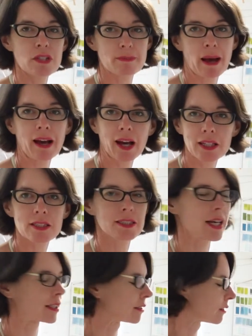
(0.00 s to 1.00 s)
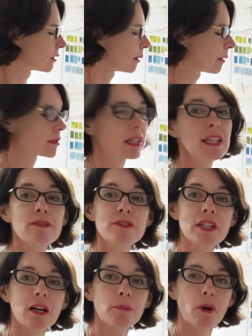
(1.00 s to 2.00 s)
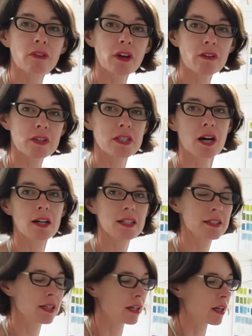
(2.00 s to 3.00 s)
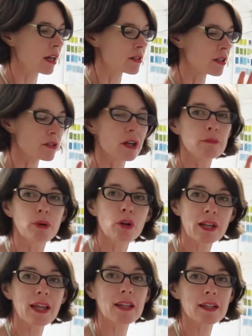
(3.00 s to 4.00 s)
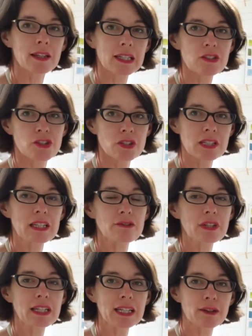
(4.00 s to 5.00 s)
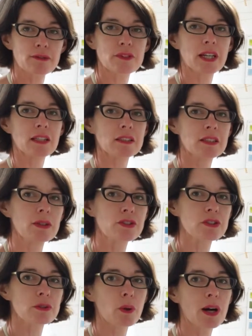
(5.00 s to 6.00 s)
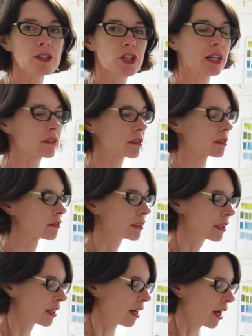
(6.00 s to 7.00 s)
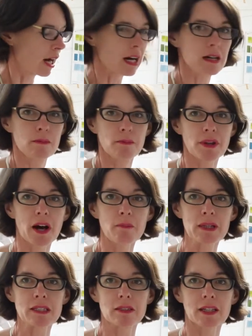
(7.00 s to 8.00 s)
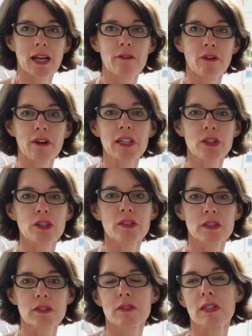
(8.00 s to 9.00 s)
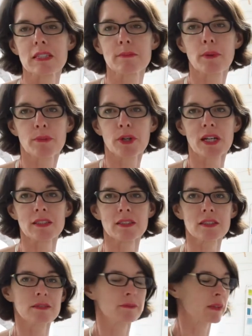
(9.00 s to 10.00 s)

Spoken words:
spare hands then to be able to lift it up on the other side. So there's no pulling, it's just literally lifting, so it's just quite gentle, but that means I get a very good crisp print.